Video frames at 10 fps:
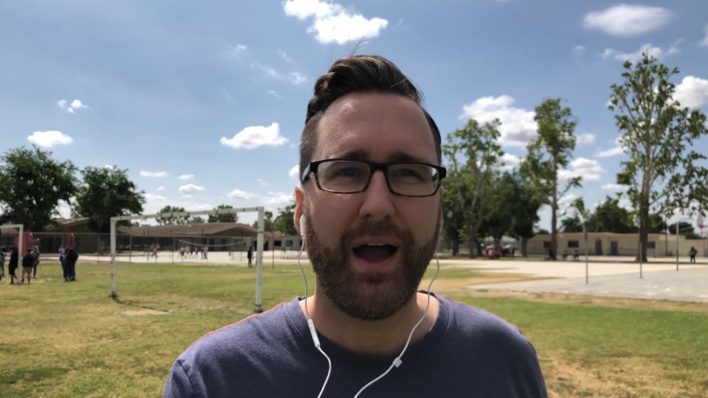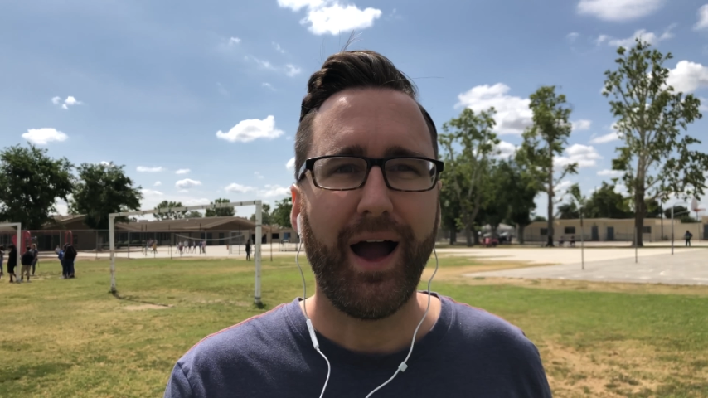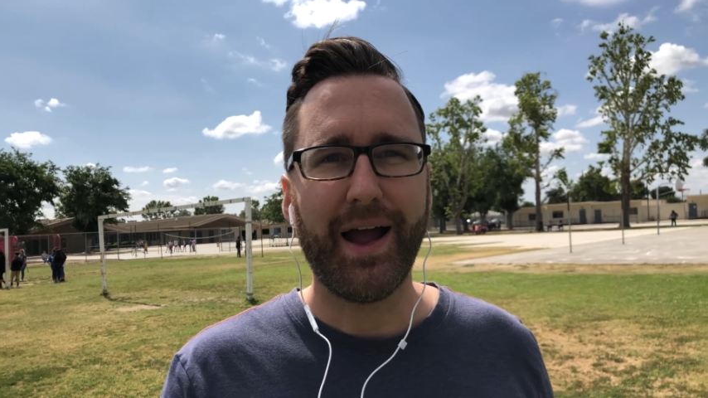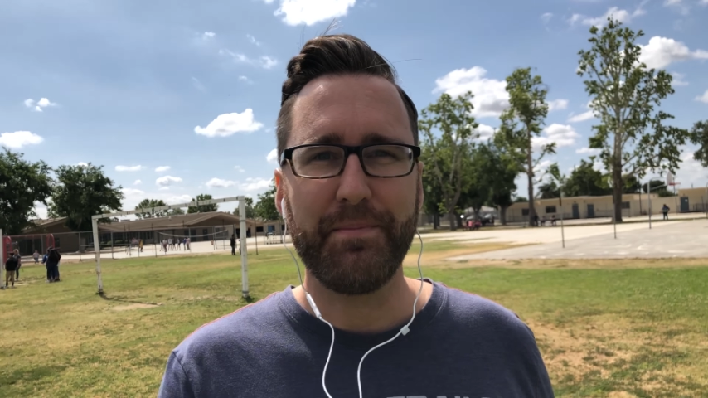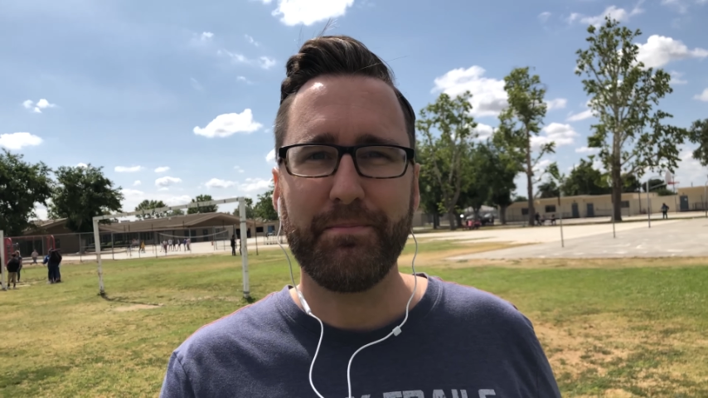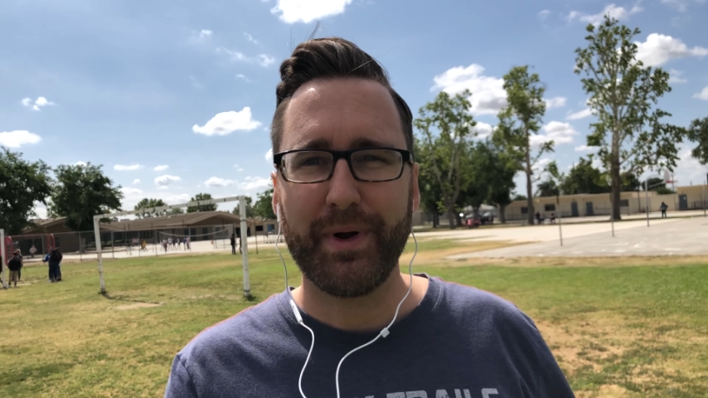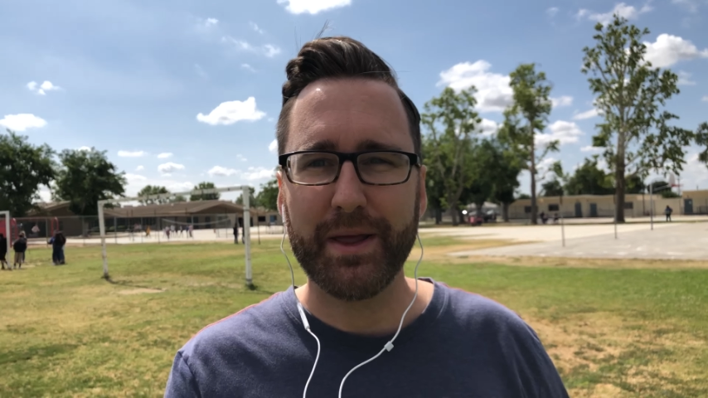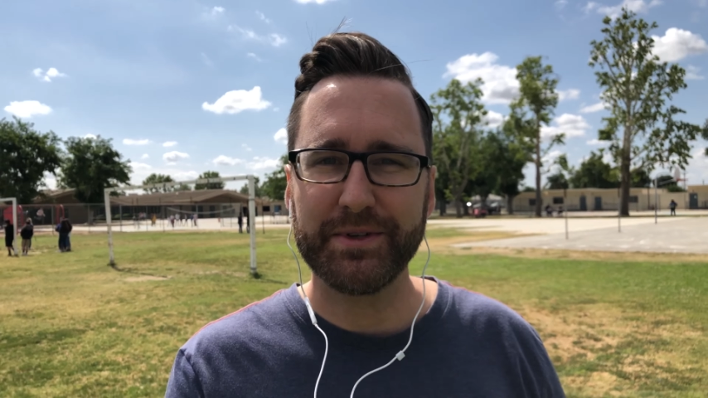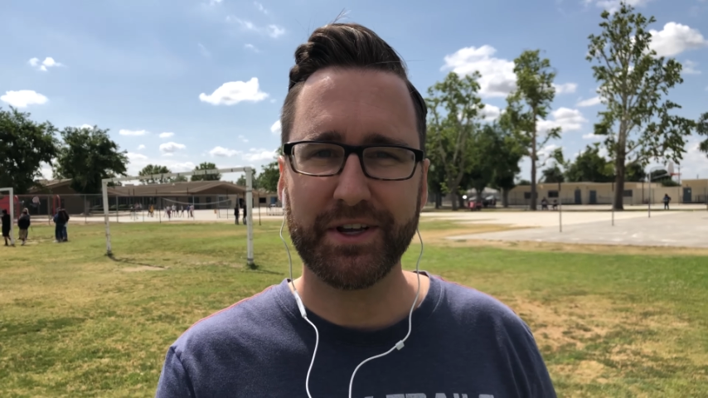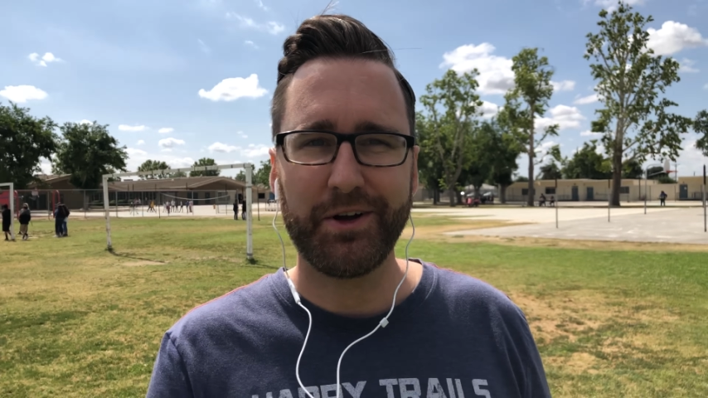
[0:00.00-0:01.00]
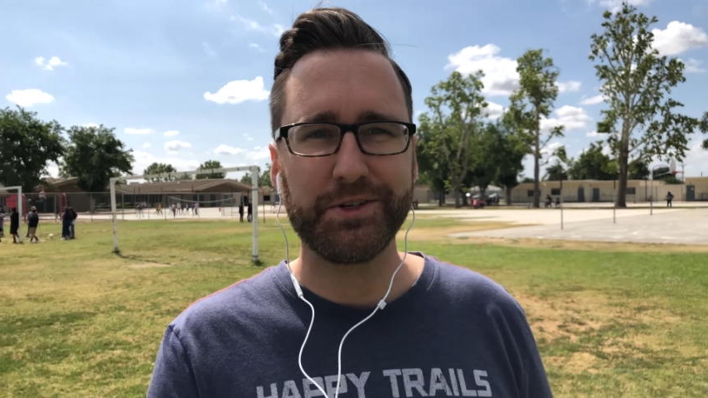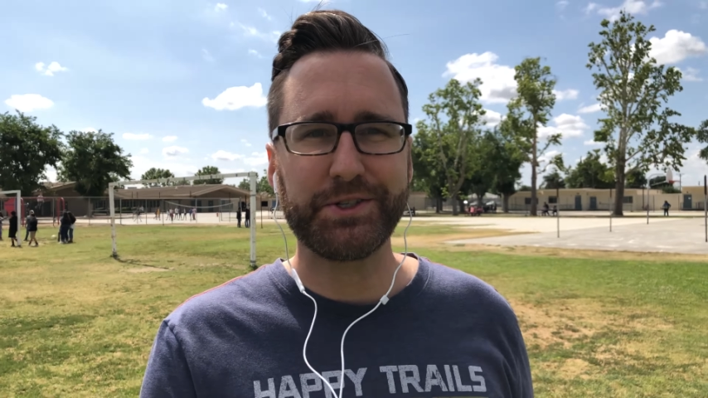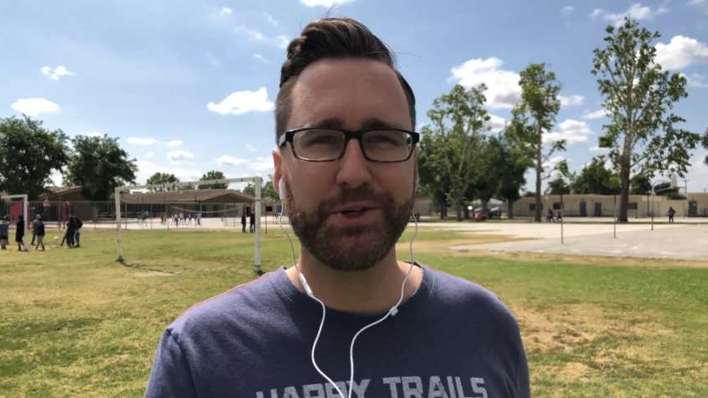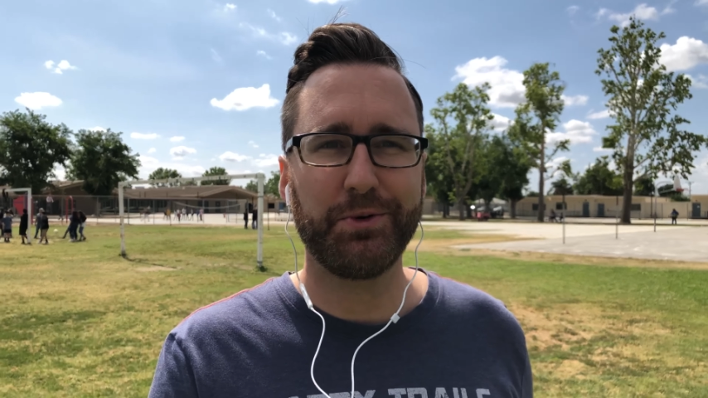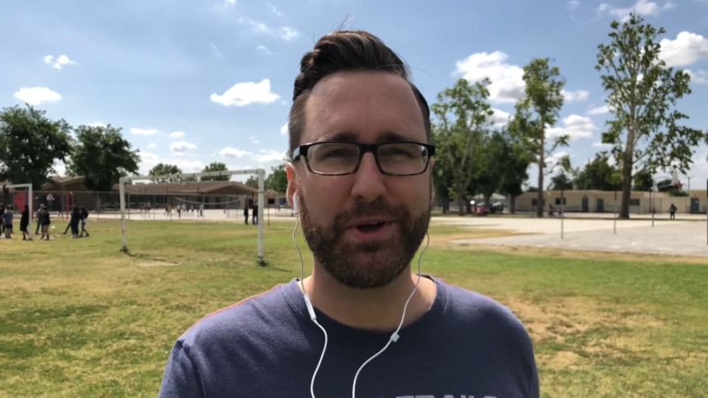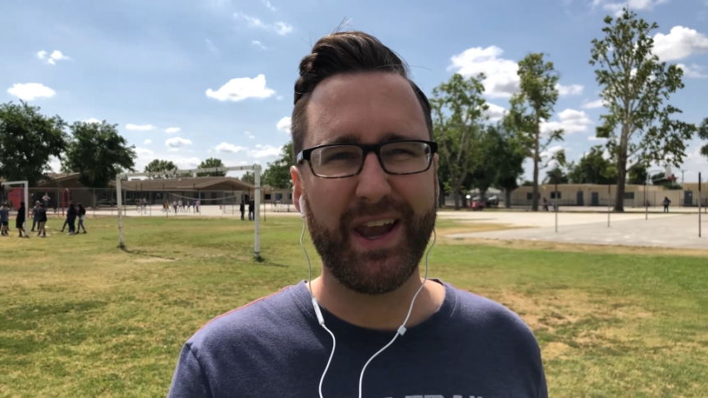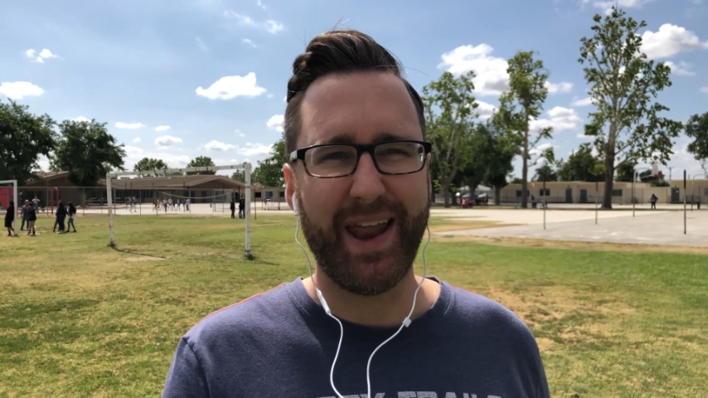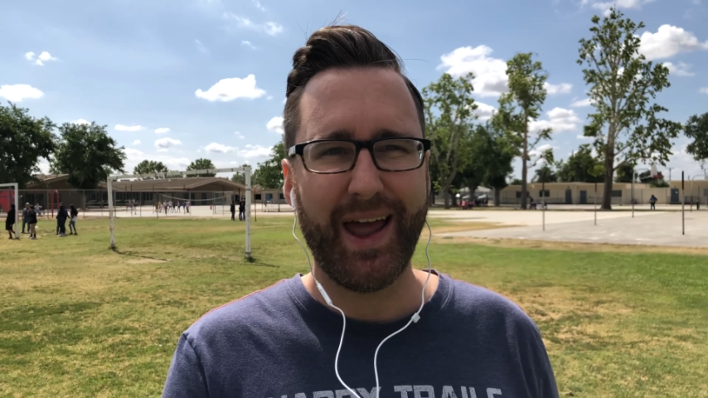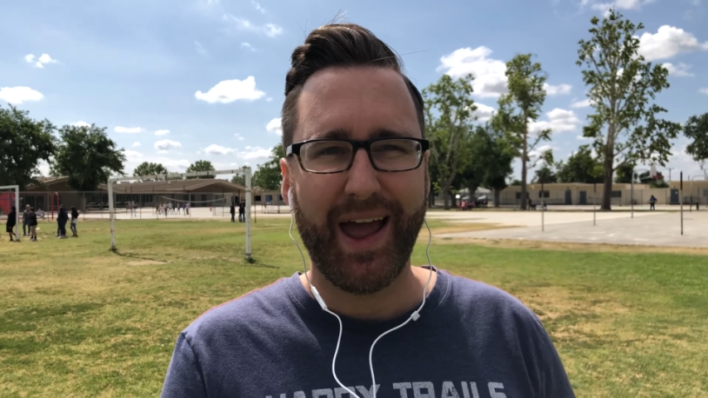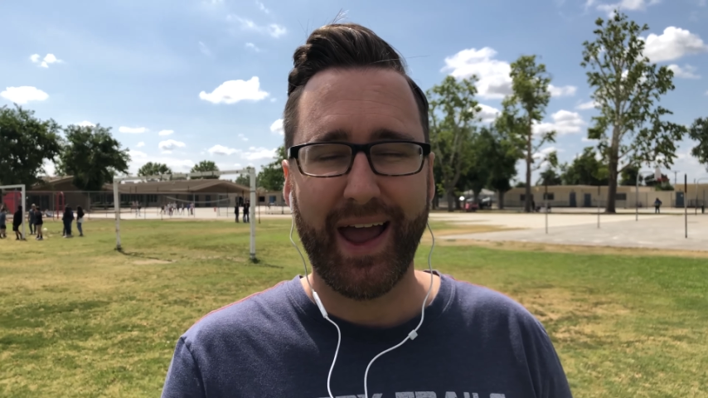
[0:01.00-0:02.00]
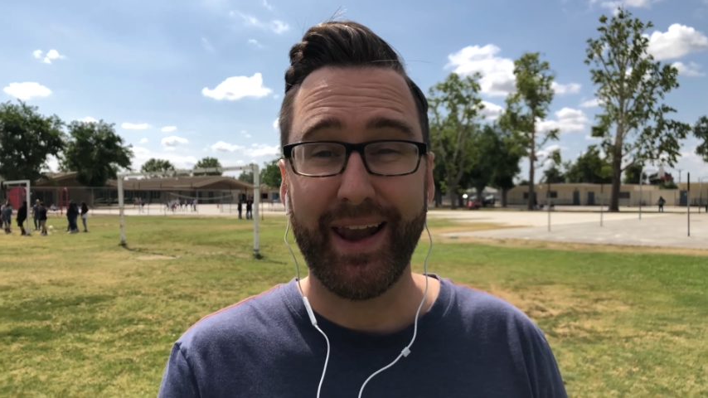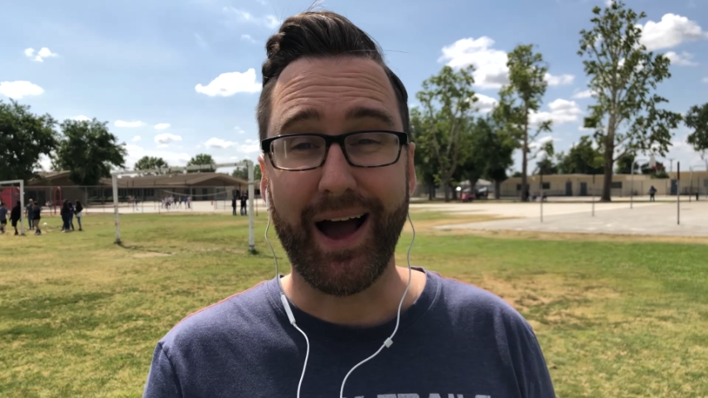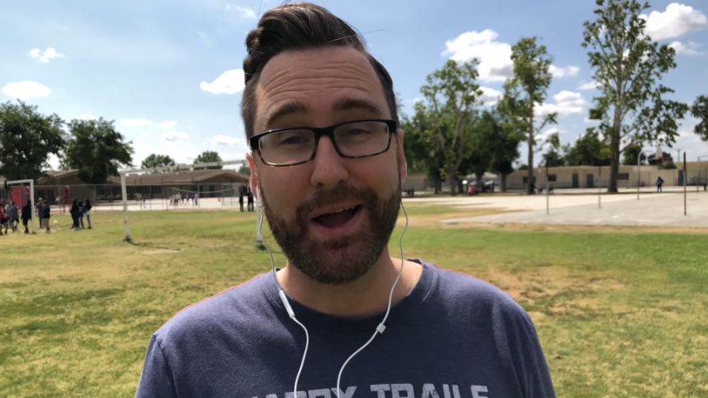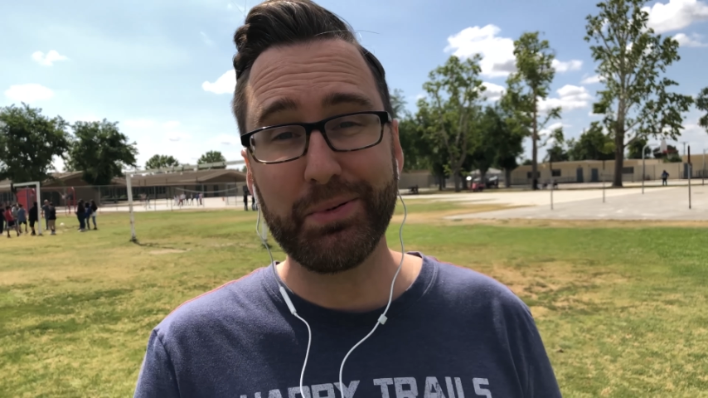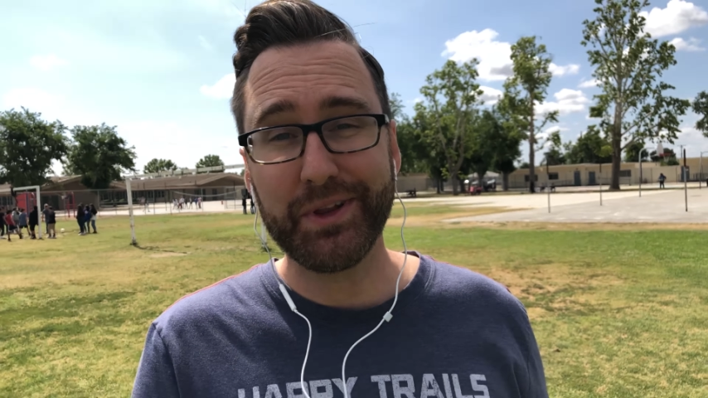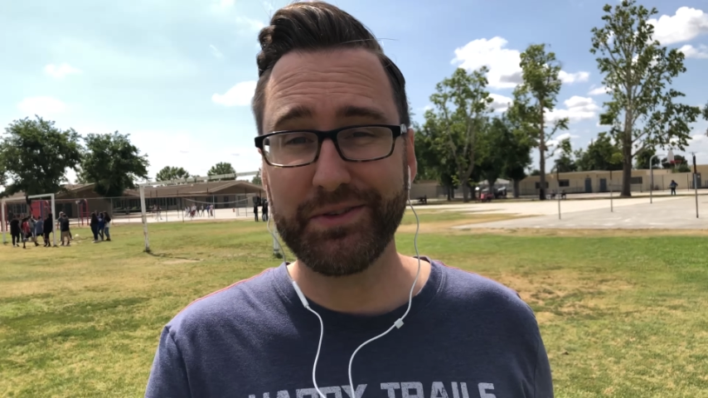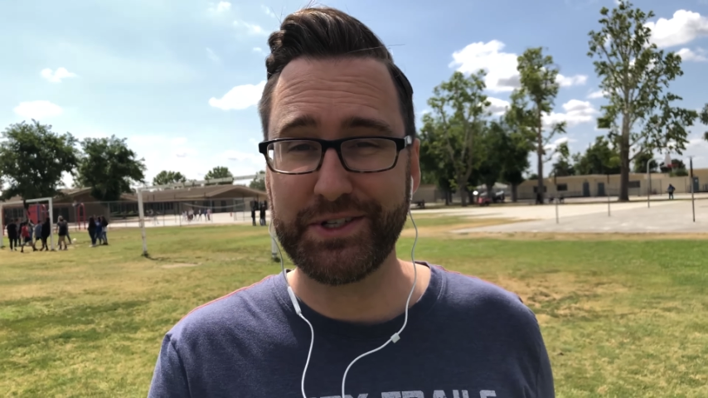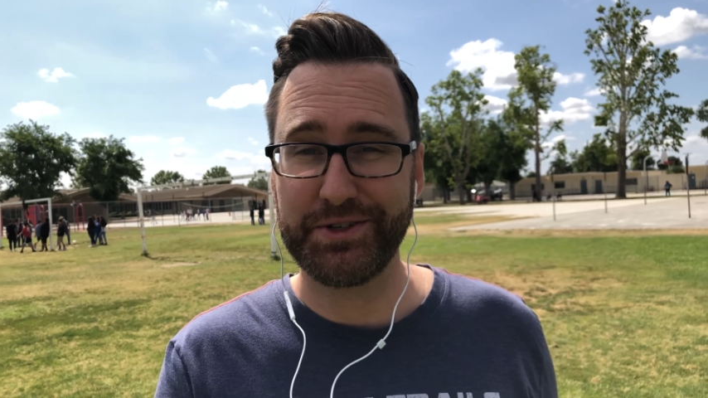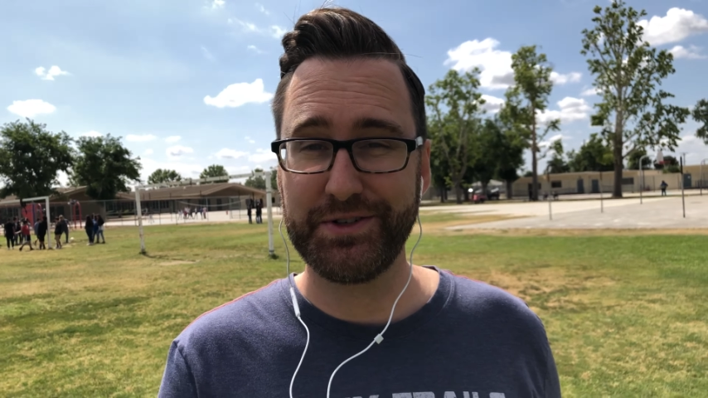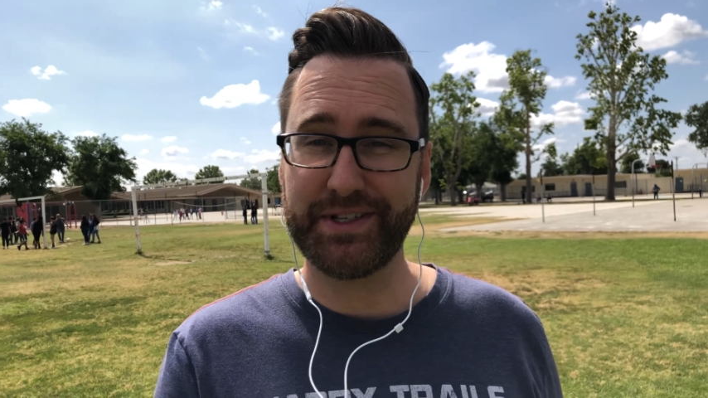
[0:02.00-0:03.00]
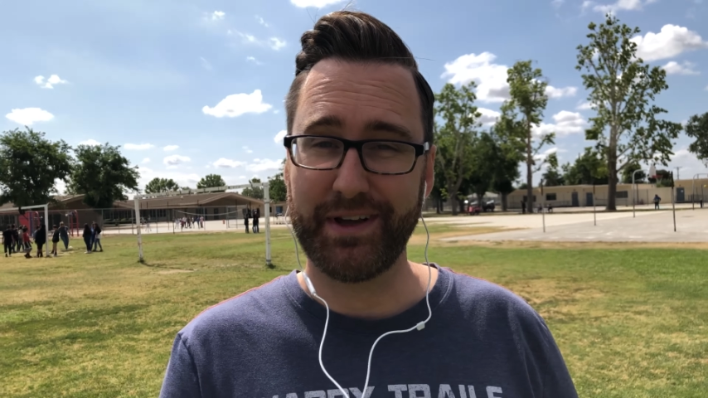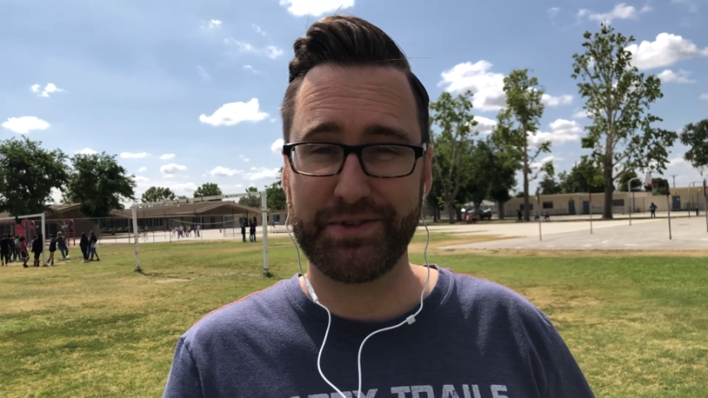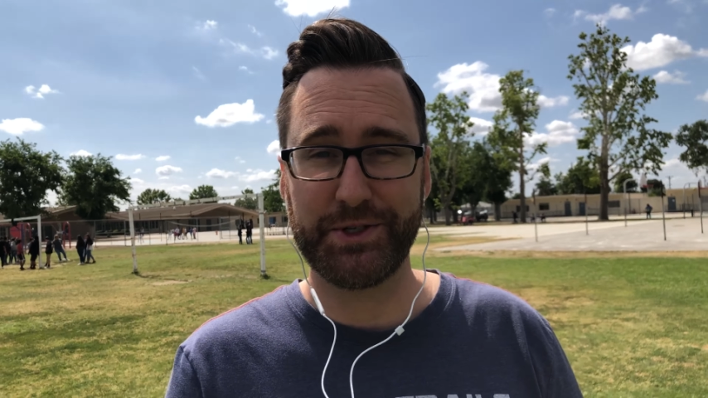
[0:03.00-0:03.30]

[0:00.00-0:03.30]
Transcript: Hi, my name is Hans Tullmann, and I believe students have